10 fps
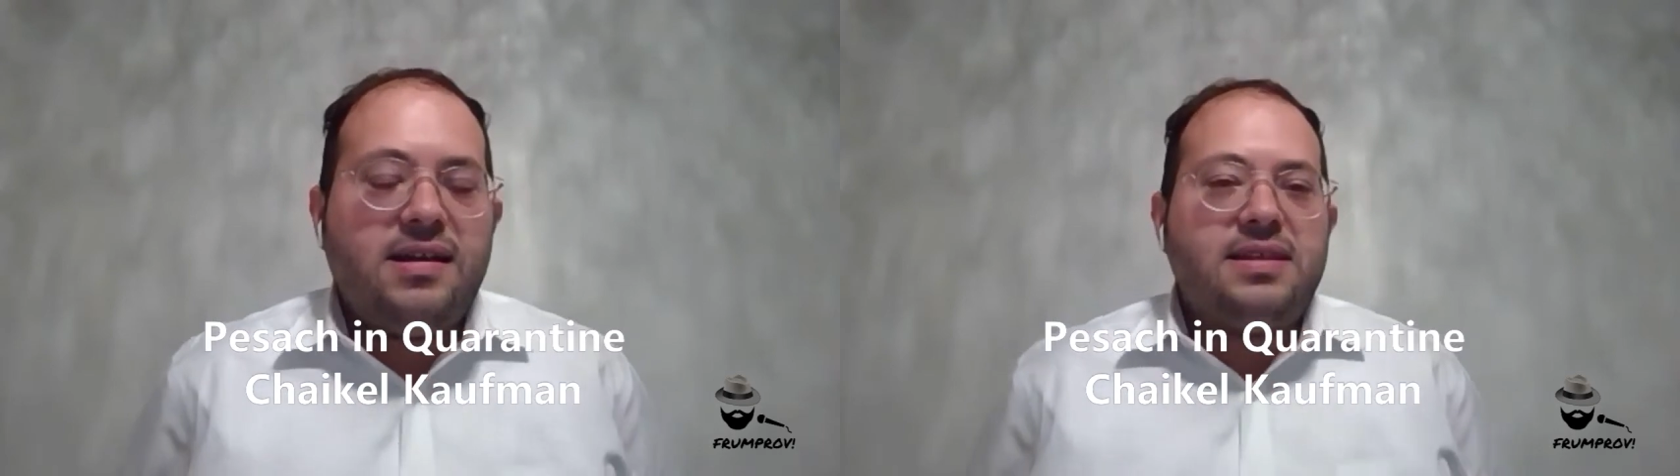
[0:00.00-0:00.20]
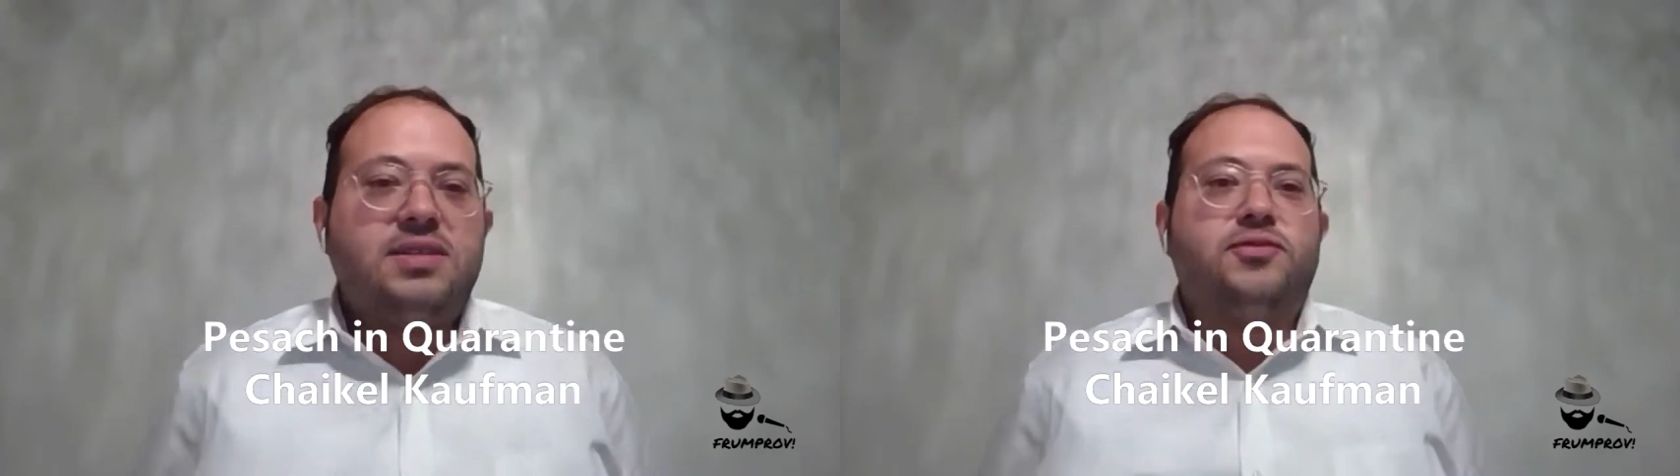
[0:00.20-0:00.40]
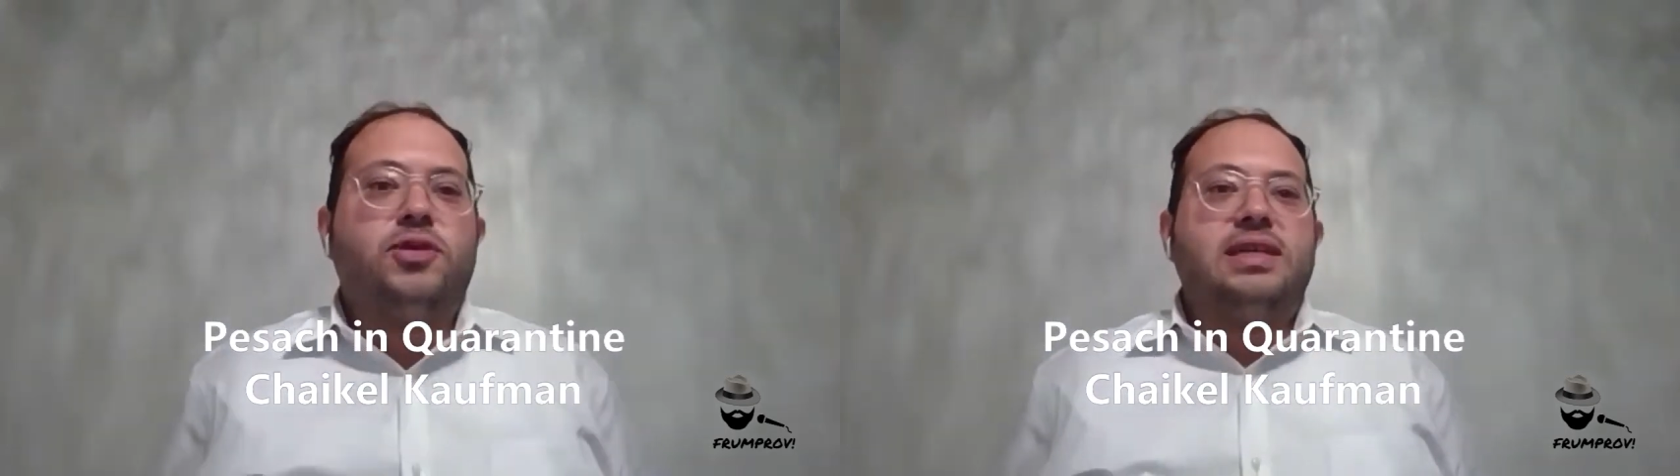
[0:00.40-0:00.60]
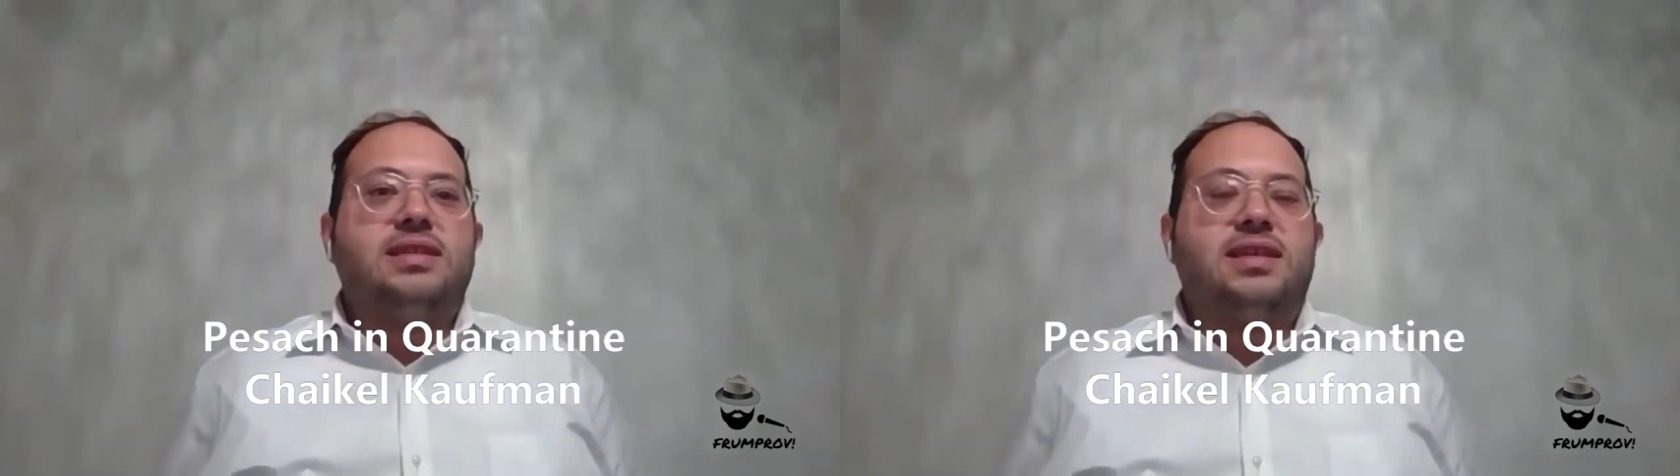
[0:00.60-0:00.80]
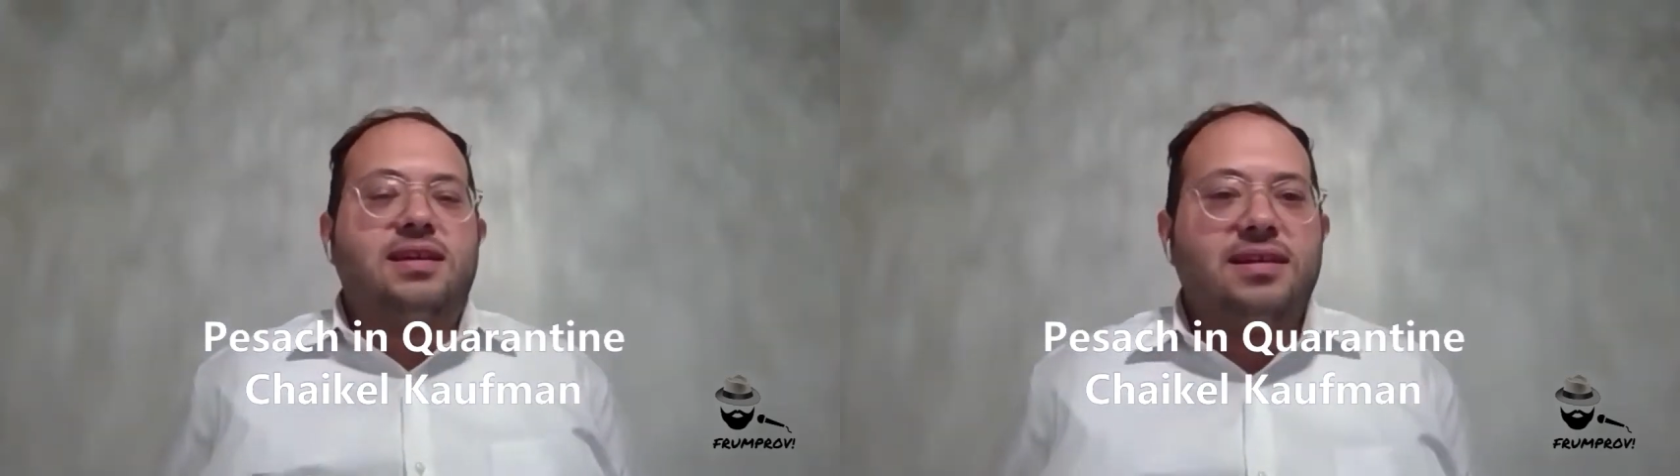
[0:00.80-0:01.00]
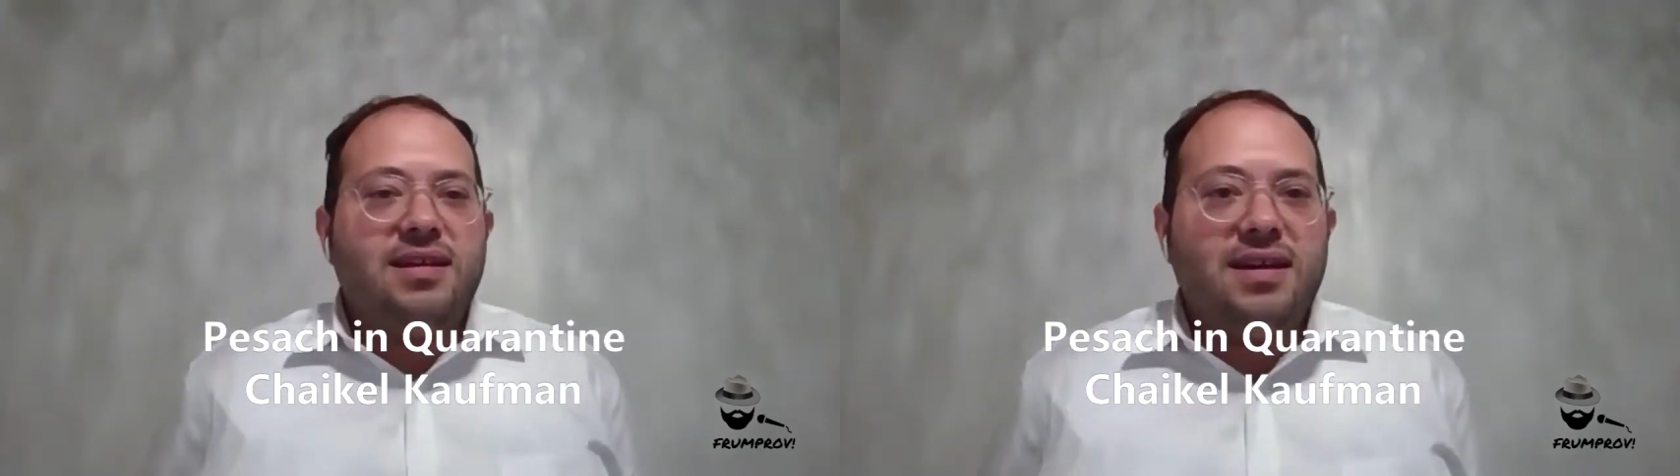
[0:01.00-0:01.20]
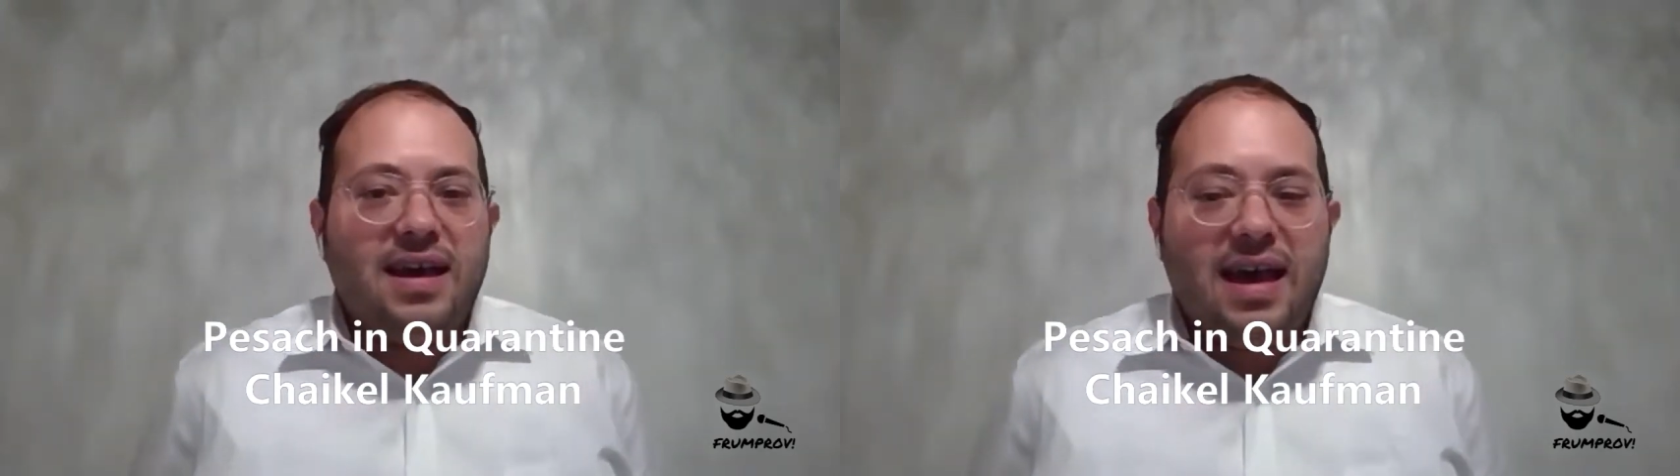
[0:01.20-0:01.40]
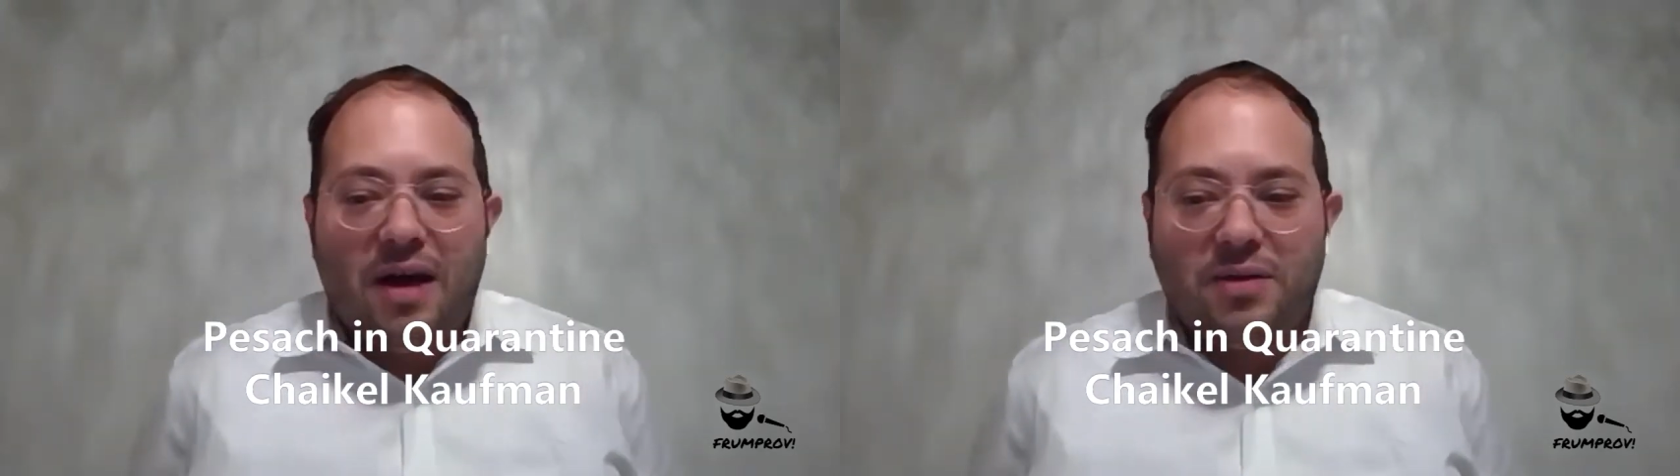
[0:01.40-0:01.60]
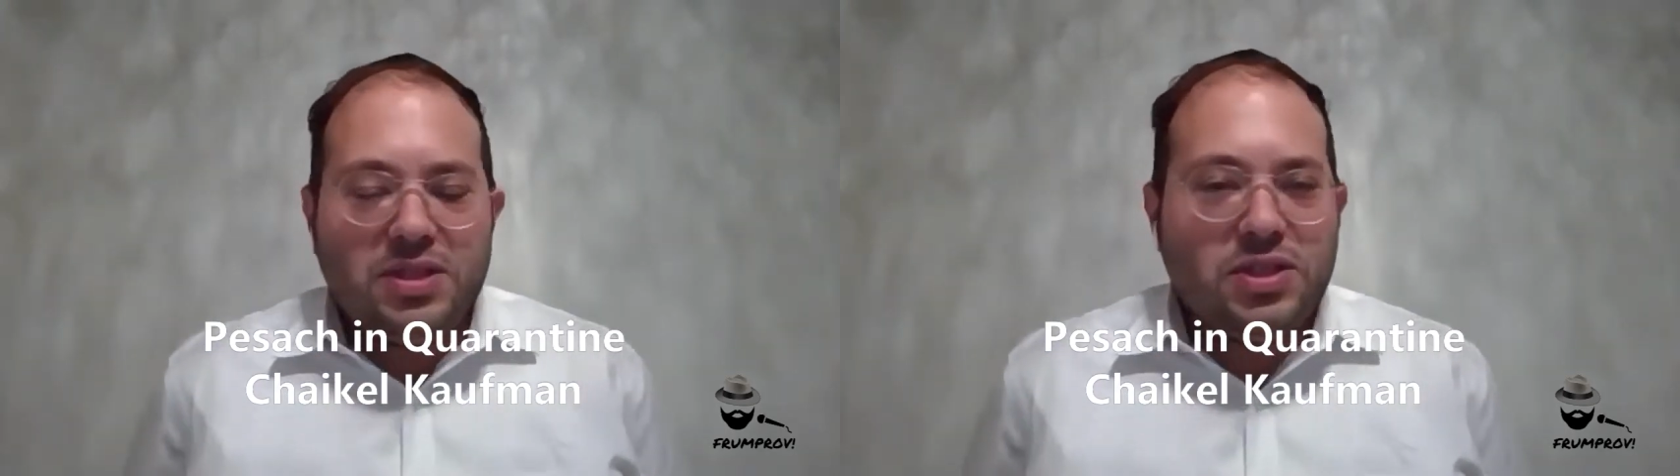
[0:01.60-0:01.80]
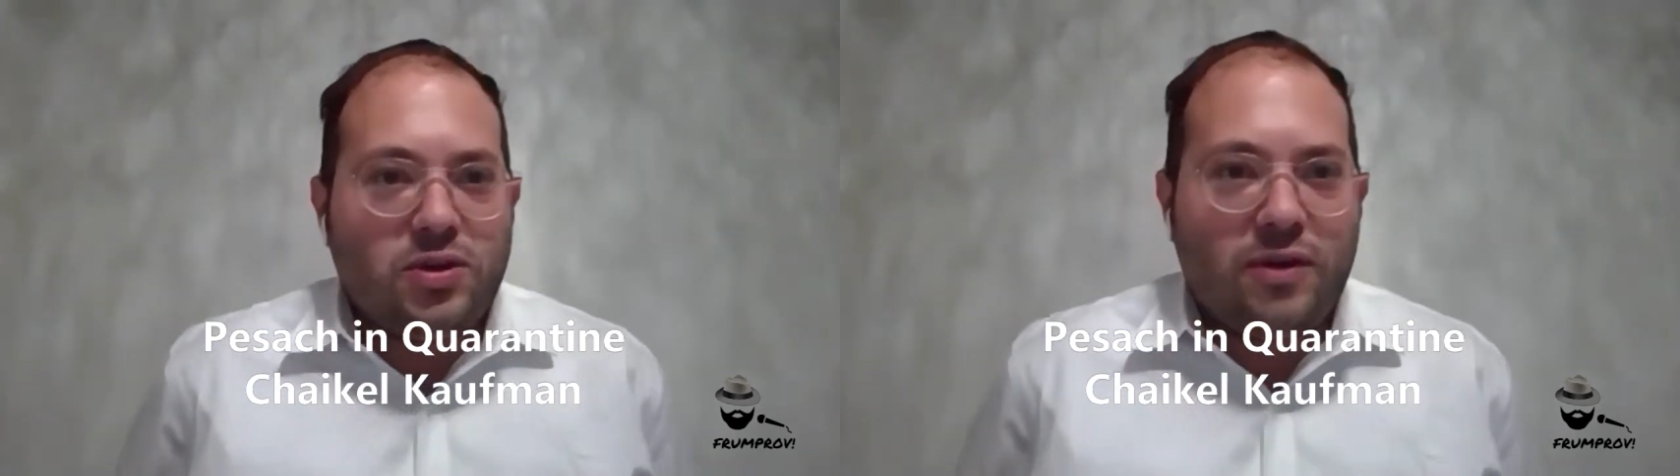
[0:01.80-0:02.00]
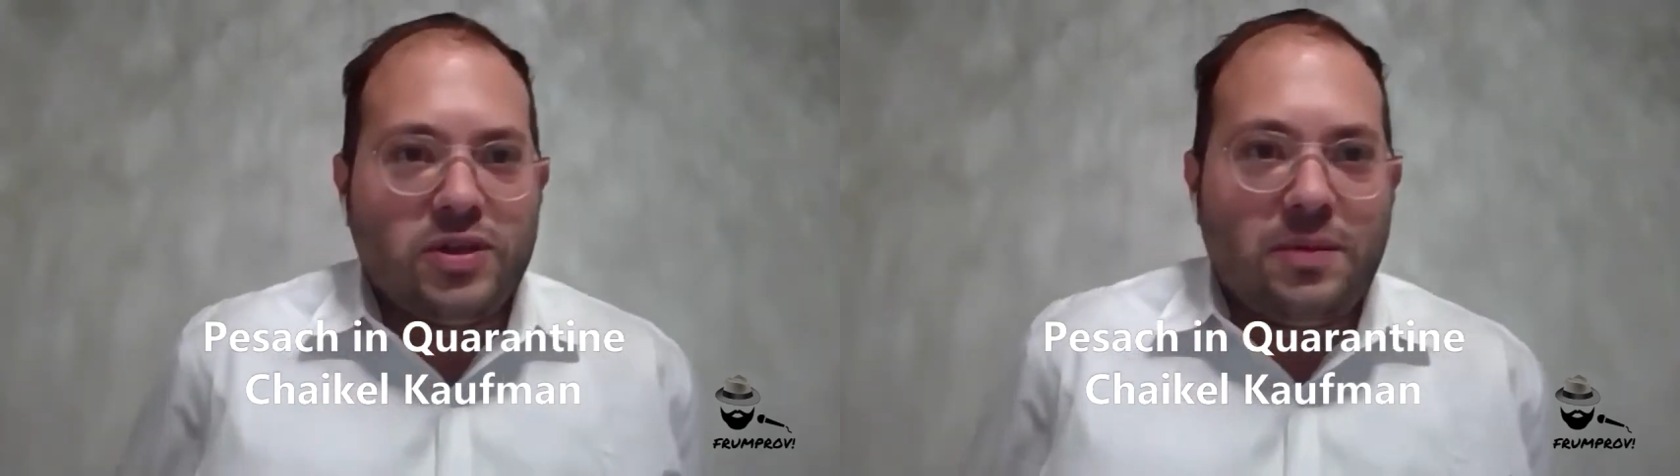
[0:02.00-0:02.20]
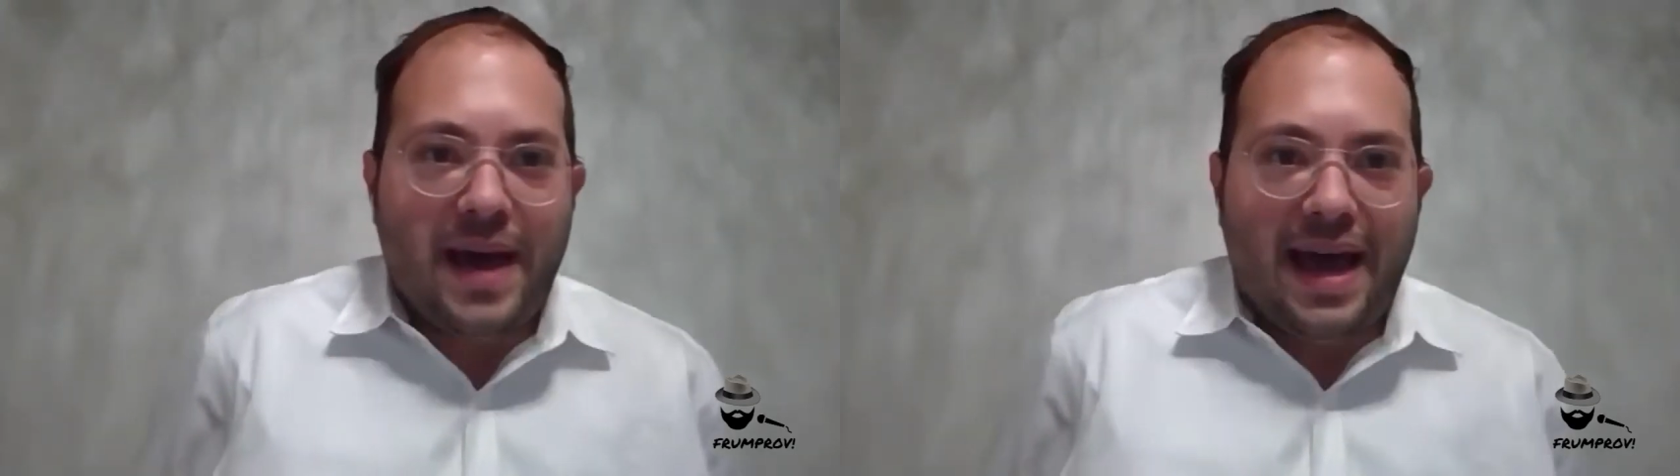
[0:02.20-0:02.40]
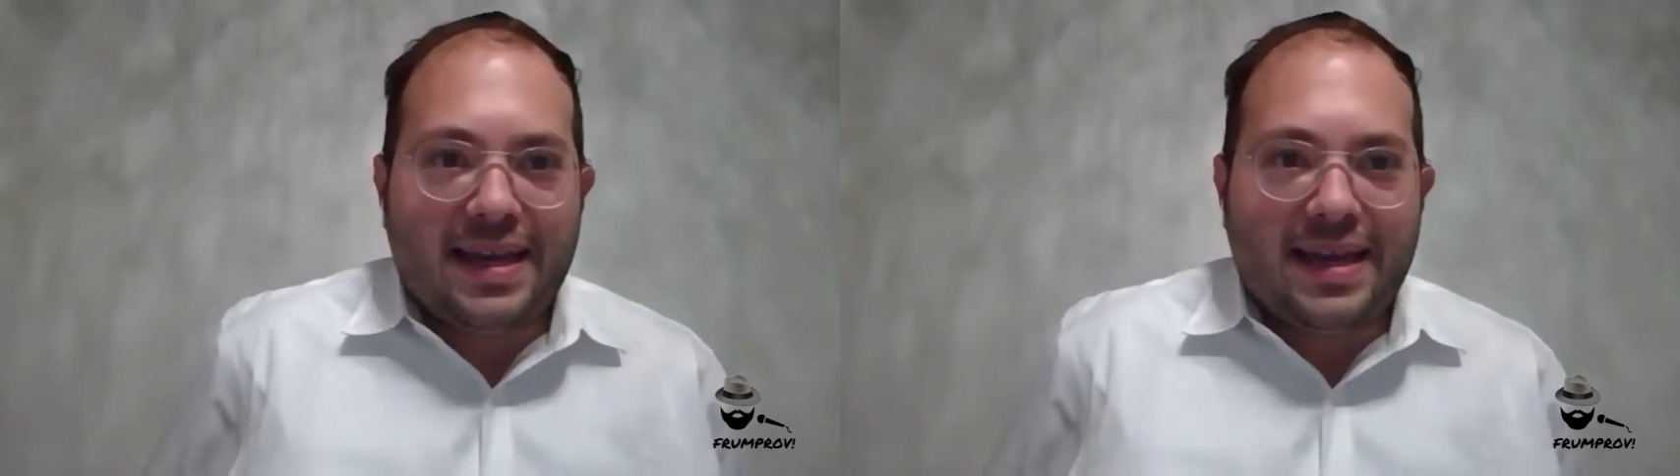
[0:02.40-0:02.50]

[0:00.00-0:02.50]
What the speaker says: It's freezing. I wasn't sure if it was a bad